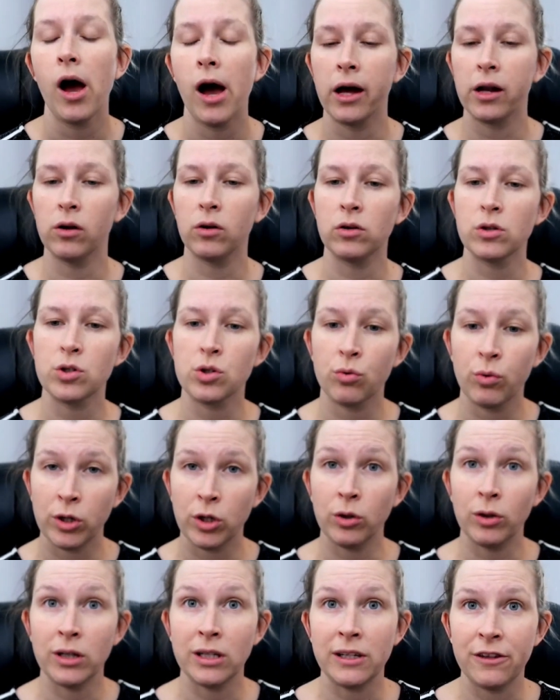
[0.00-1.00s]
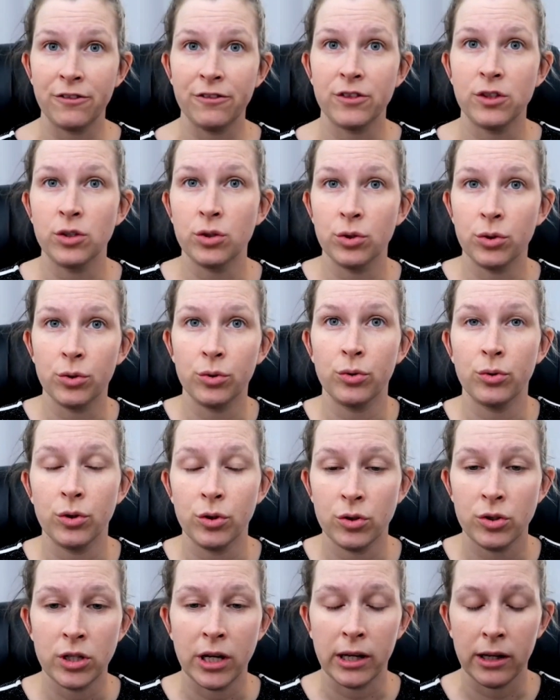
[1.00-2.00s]
and also when you lift,
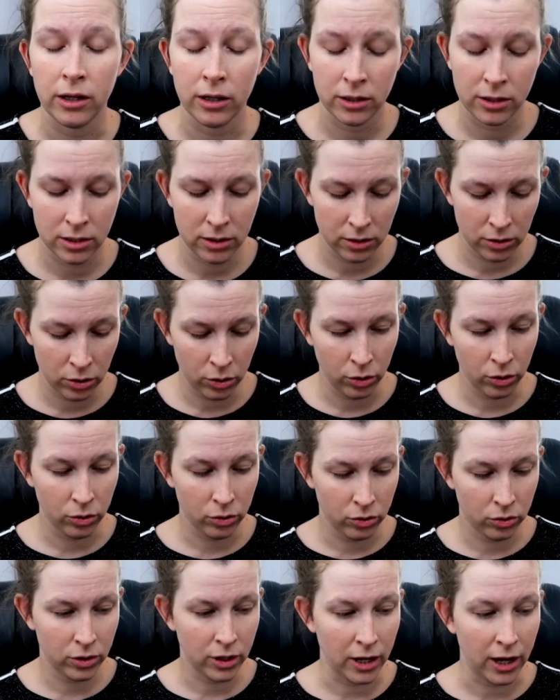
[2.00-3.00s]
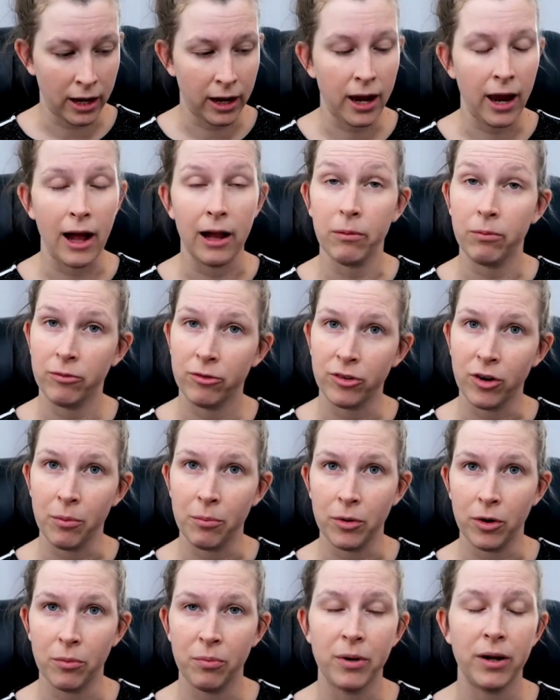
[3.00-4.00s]
you take help
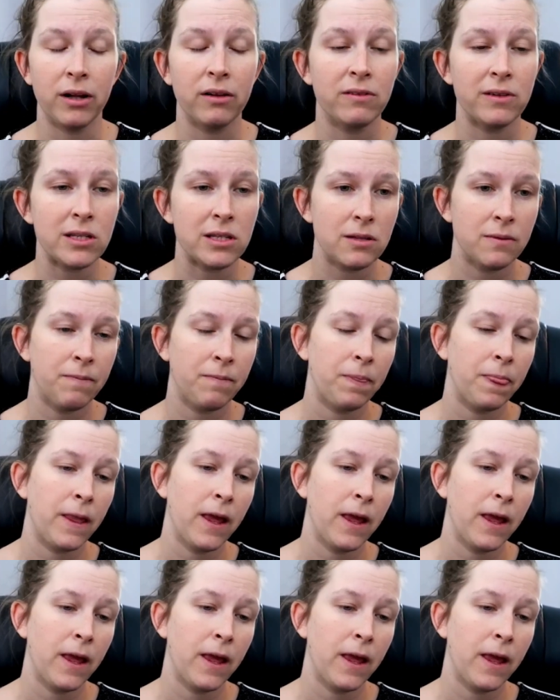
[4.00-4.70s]
from your pelvis.